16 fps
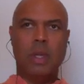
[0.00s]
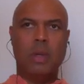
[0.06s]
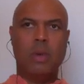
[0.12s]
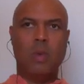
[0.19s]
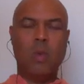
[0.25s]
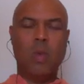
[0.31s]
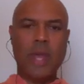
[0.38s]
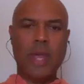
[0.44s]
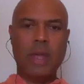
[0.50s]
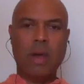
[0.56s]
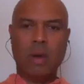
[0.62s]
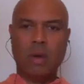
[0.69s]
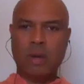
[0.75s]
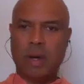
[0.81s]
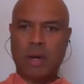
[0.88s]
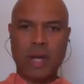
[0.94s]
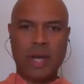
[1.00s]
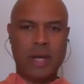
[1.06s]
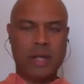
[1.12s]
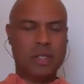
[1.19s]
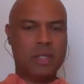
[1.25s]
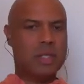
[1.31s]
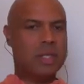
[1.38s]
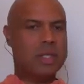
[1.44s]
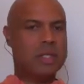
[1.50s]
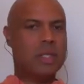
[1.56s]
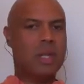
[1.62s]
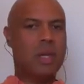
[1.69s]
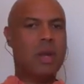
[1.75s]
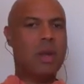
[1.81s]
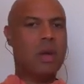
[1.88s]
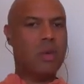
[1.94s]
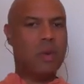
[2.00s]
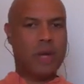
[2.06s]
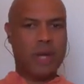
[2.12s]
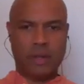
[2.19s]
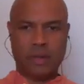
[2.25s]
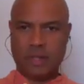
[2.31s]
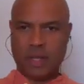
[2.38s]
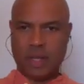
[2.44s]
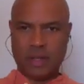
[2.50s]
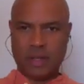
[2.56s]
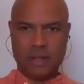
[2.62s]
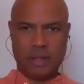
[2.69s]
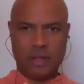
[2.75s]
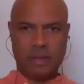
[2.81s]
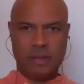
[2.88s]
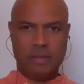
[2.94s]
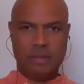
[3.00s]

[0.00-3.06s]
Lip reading: We own our consciousness and no one else does.